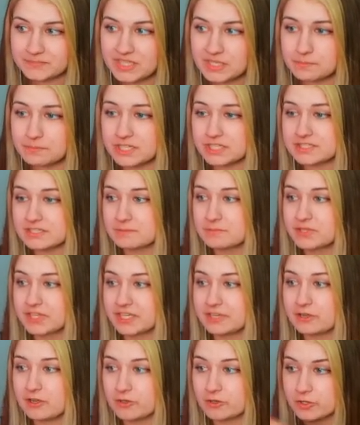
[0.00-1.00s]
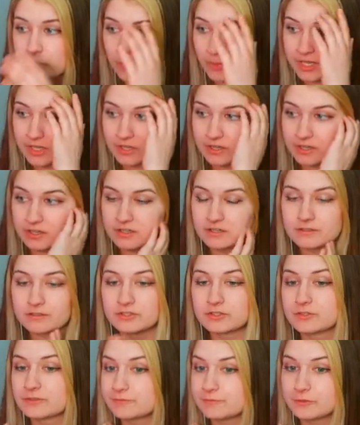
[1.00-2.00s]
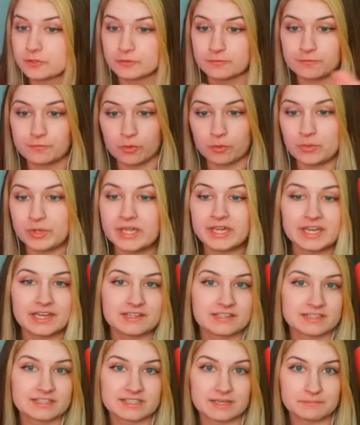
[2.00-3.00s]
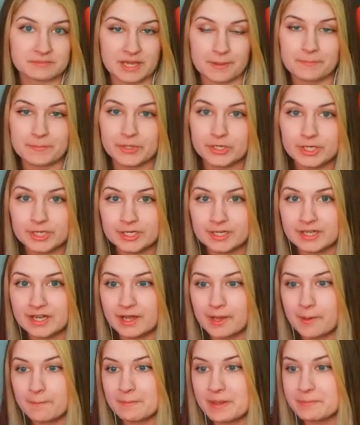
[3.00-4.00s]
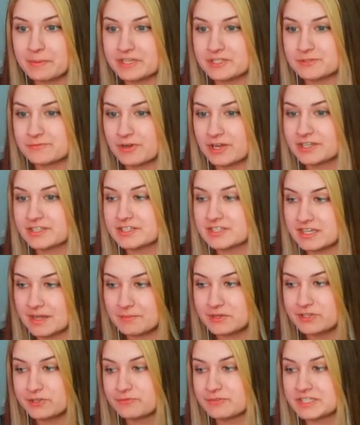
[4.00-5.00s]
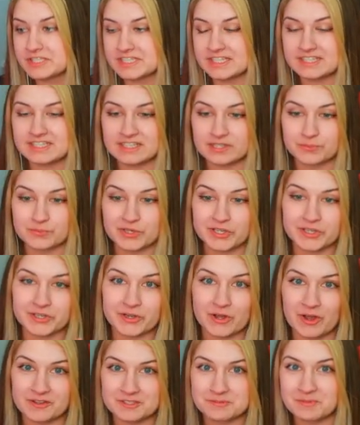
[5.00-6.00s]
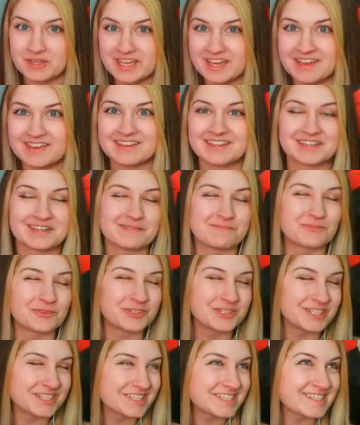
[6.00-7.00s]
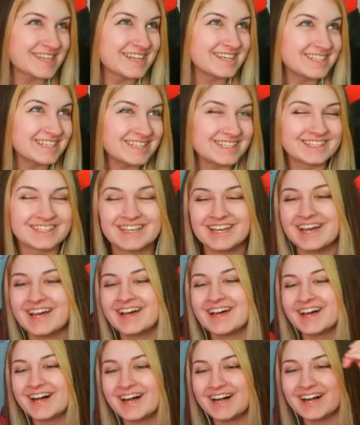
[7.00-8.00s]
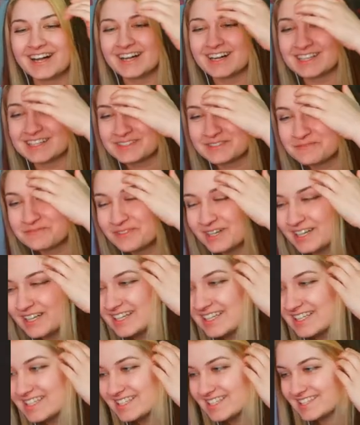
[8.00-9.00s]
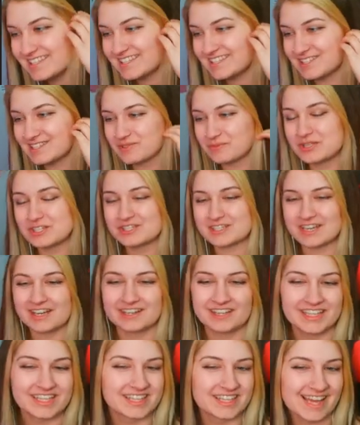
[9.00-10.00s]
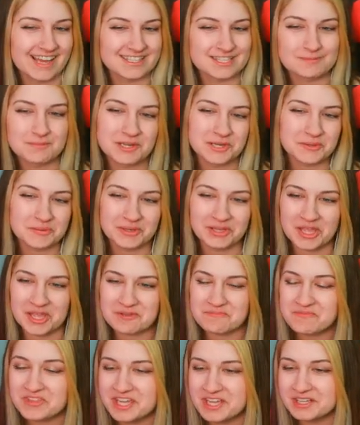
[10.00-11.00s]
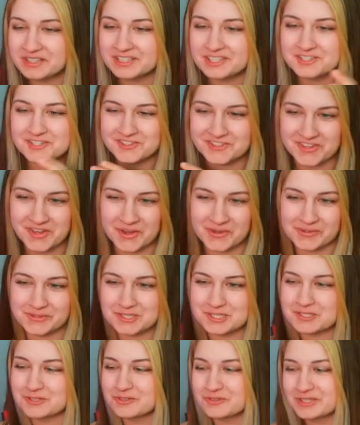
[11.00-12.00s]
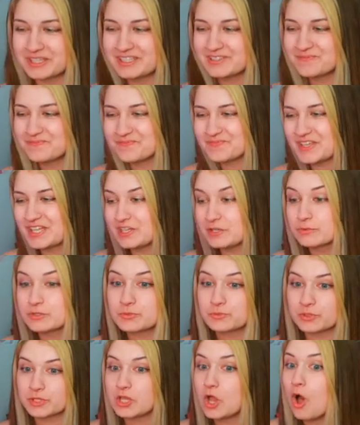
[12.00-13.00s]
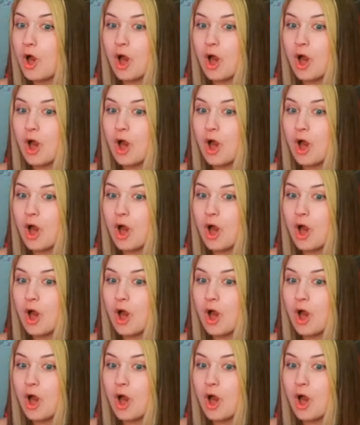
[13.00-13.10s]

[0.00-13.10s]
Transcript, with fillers: because I'm planning on going for the full weekend in September. Um, my best friend is coming to visit and we're gonna cosplay and I'm really excited. Uh, but we just kind of like last minute, we're like, eh, let's just go, screw it. And it was really,